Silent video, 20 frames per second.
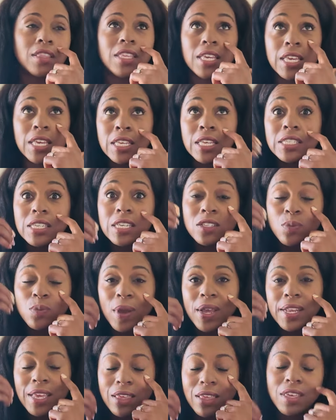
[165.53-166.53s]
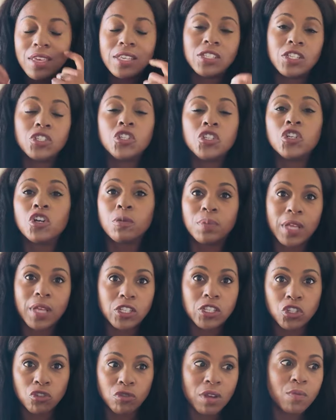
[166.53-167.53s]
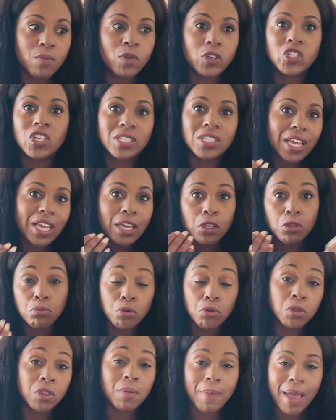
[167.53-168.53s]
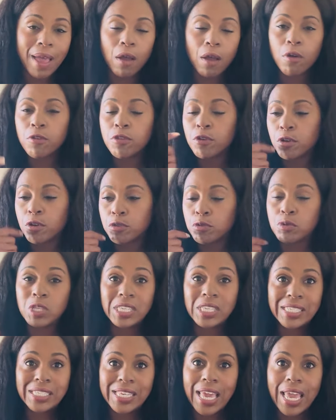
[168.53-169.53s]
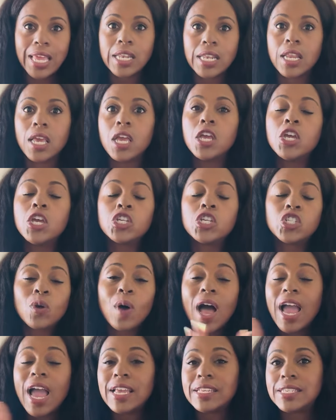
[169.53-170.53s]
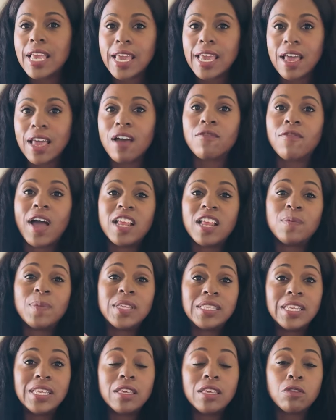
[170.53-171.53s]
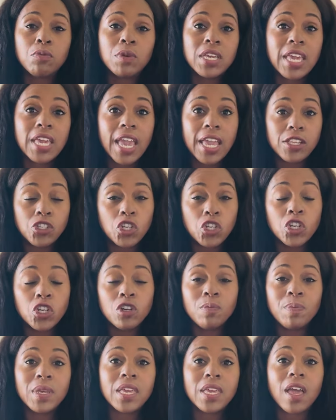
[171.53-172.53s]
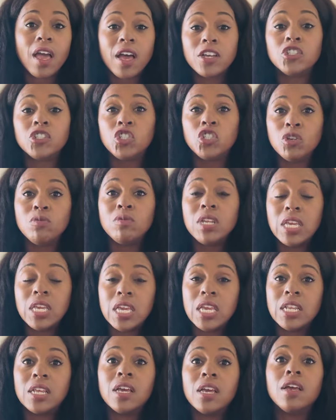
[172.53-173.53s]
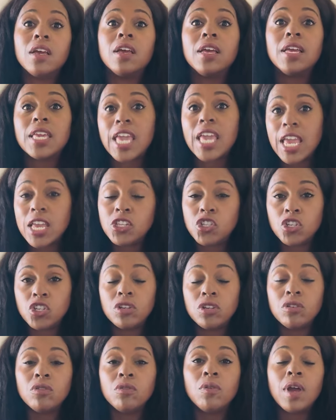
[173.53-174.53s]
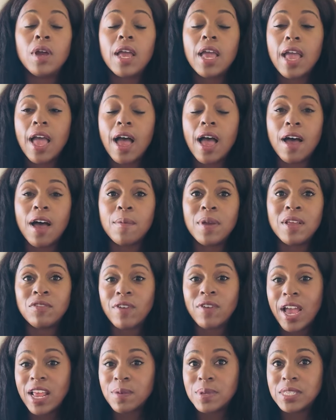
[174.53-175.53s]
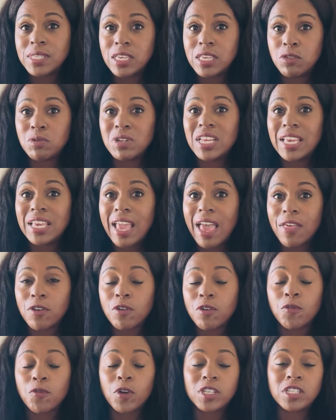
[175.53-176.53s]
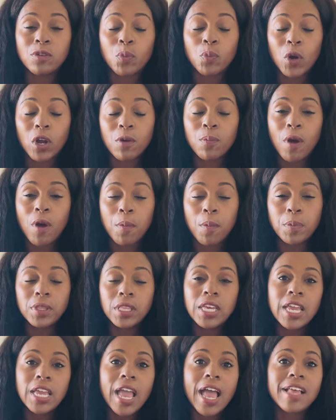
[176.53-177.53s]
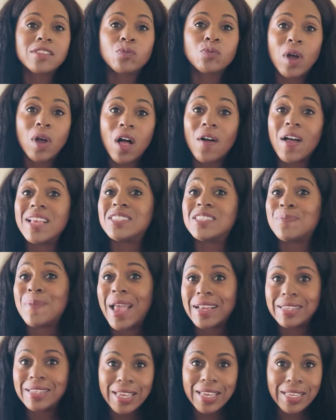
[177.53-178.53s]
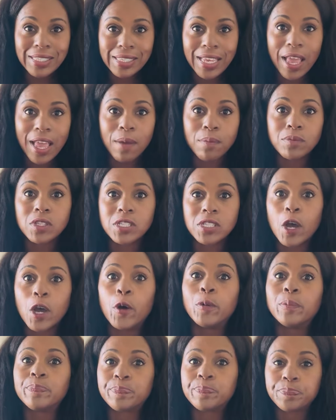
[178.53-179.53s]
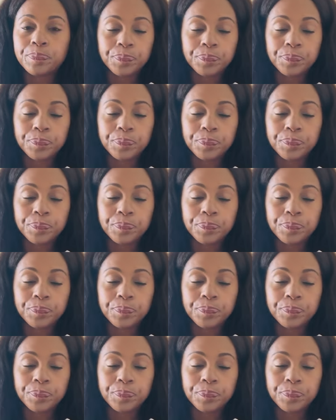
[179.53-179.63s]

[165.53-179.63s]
easiest way to get things into your bloodstream, which is like through the mouth or through the skin. So I take a vitamin D3 K2 because you need K2 and vitamin D3 together for it to work properly, as well as magnesium. So